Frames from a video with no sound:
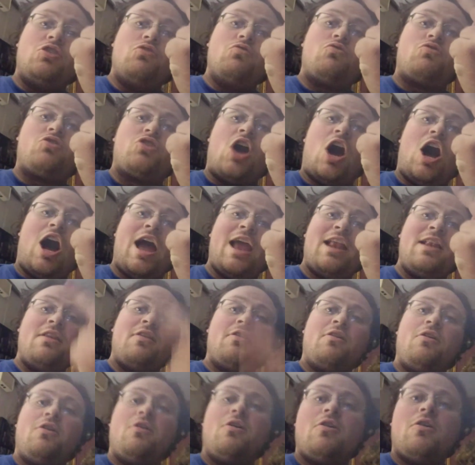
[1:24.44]
you, cunt.
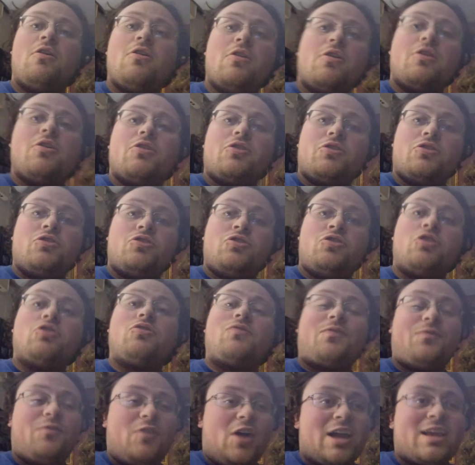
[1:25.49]

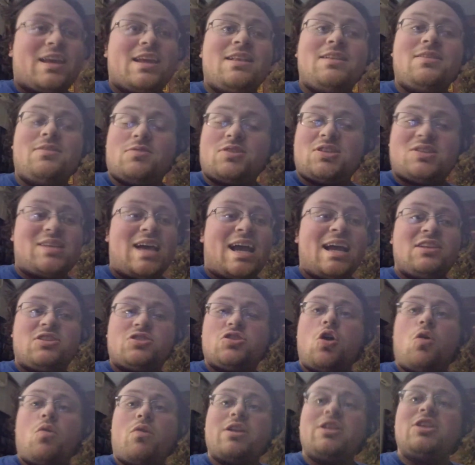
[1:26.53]
Your fucking
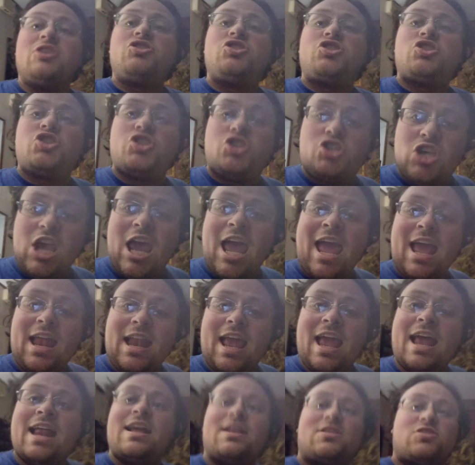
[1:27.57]
site's going to shit,
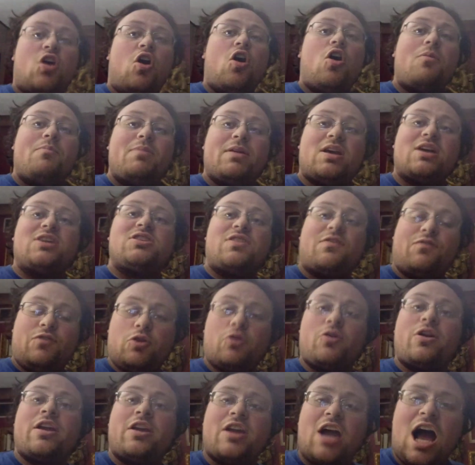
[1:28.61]
and it's all because of
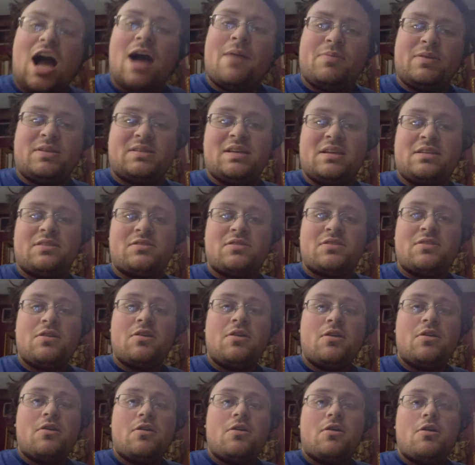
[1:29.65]
your incompetence.
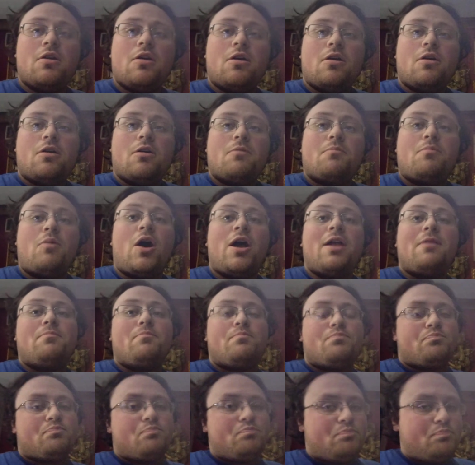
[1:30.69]
But
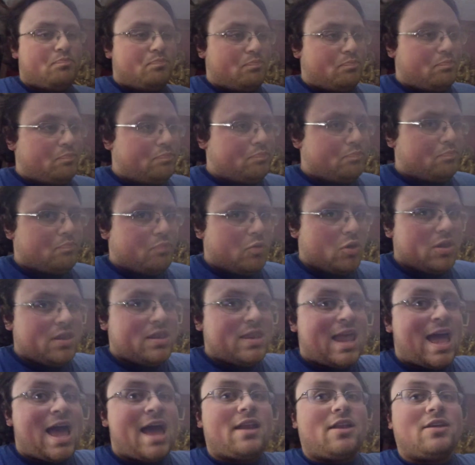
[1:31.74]

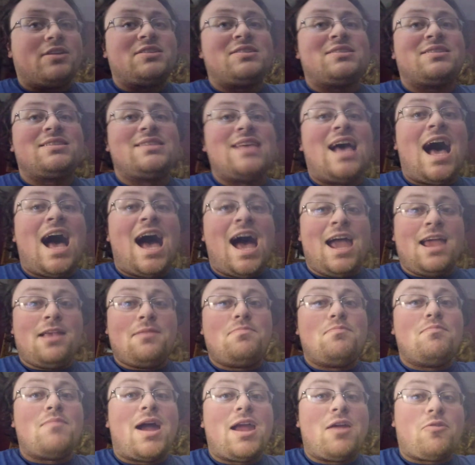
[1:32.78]
putting that
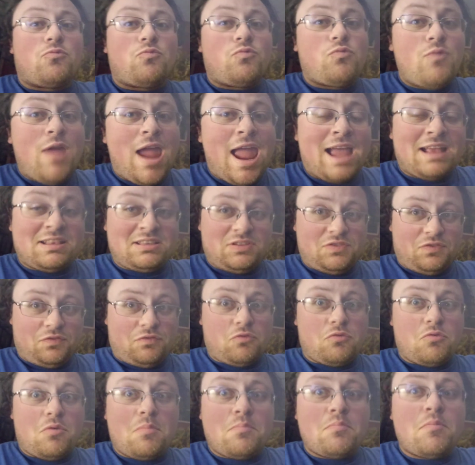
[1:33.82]
aside, my rant
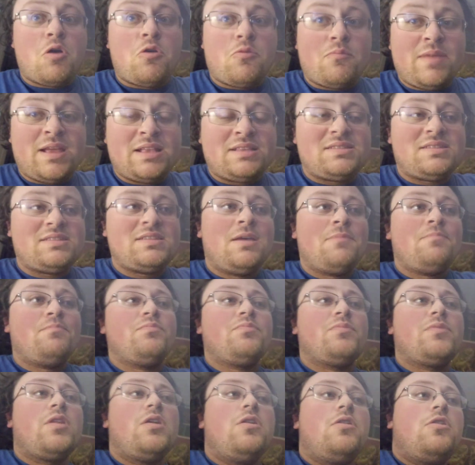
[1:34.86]
for a moment,
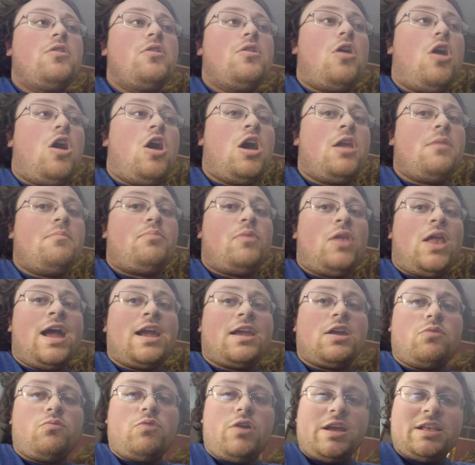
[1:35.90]
on
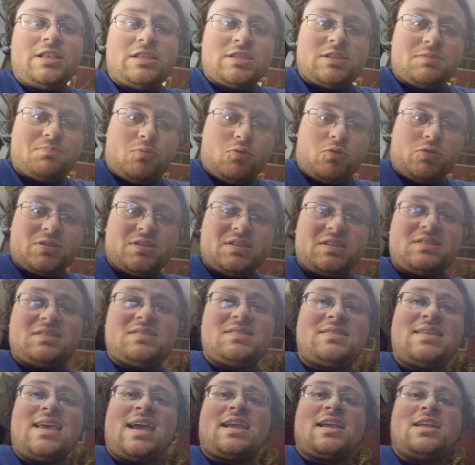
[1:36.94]
Black and White Sports'
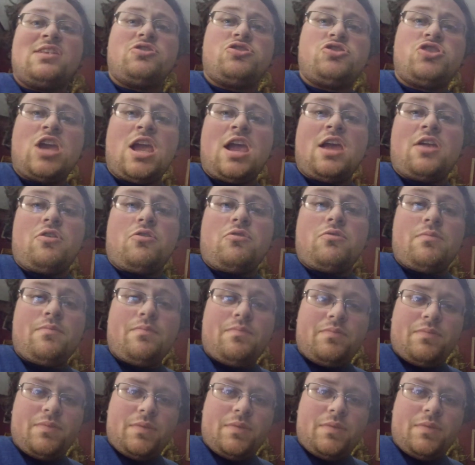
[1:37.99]
second channel,